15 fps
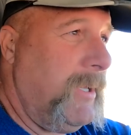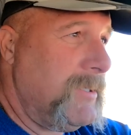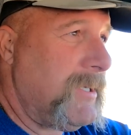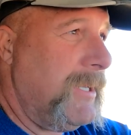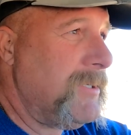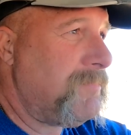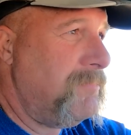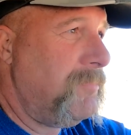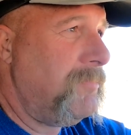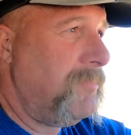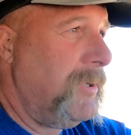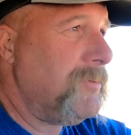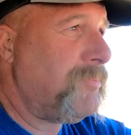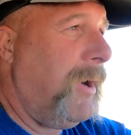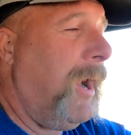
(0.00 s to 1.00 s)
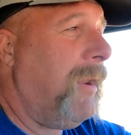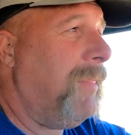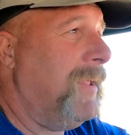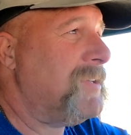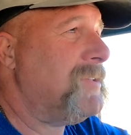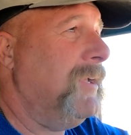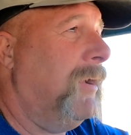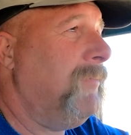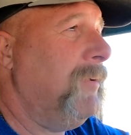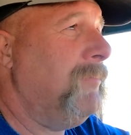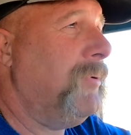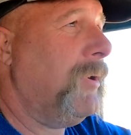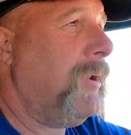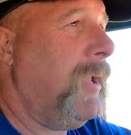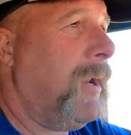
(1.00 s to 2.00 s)
He's he's he's proud of that stuff. He
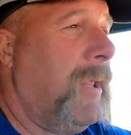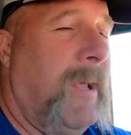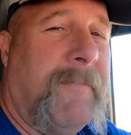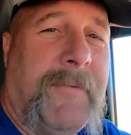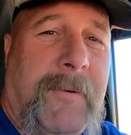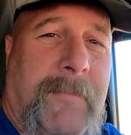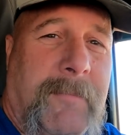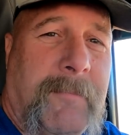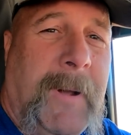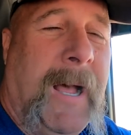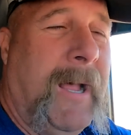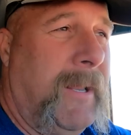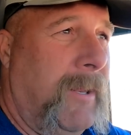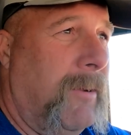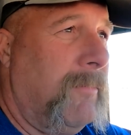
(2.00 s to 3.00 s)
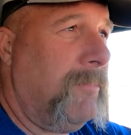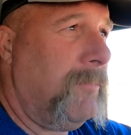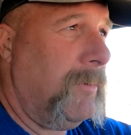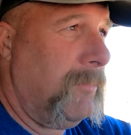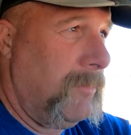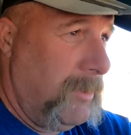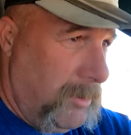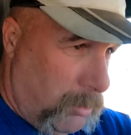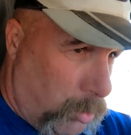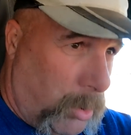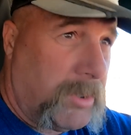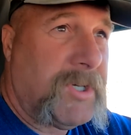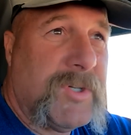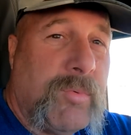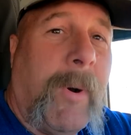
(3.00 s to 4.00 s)
put a lot of effort by, you know,
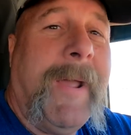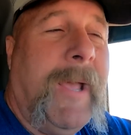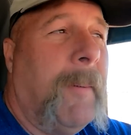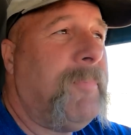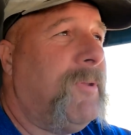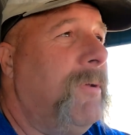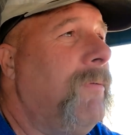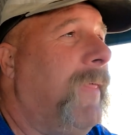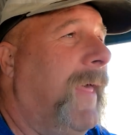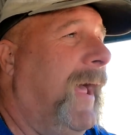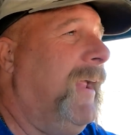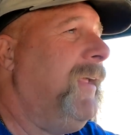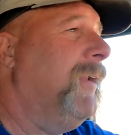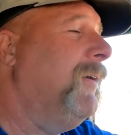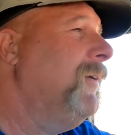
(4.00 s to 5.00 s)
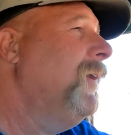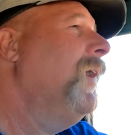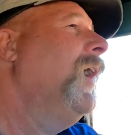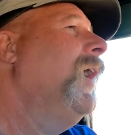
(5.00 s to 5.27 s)
worked his way up to that, you know.